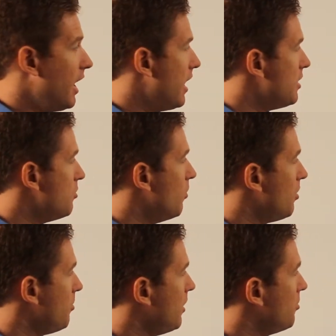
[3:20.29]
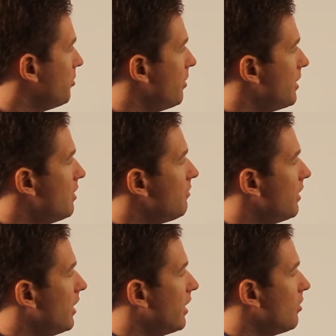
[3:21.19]
and you want to be able to
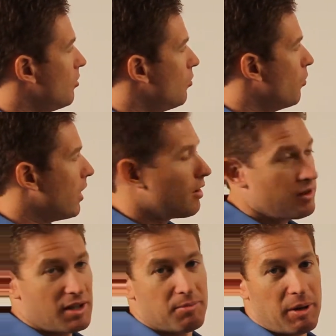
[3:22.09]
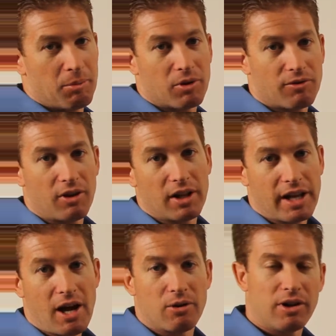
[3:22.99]
identify where these people are
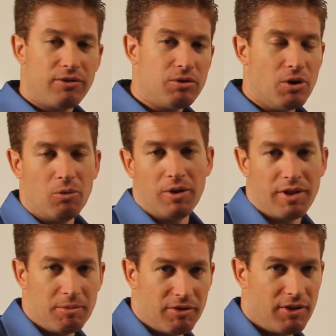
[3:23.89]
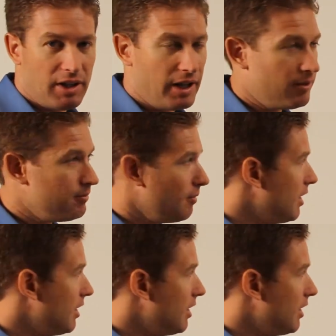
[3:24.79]
falling out if you don't want them to fall out.